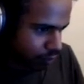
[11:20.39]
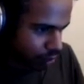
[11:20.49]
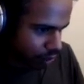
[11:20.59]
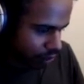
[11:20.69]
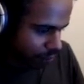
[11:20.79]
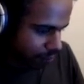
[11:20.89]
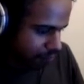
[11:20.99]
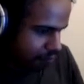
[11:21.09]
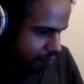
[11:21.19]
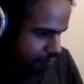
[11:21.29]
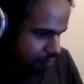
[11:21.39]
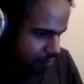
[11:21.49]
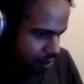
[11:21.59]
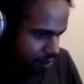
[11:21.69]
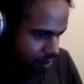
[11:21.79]
Oh, crap.
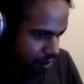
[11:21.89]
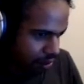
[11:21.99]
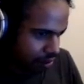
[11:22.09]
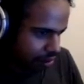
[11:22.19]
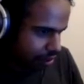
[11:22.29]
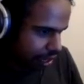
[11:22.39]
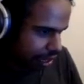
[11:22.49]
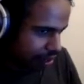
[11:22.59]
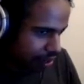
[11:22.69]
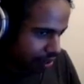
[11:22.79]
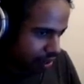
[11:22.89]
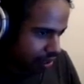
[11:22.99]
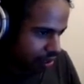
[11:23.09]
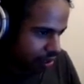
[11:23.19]
Alright. Yeah, alright.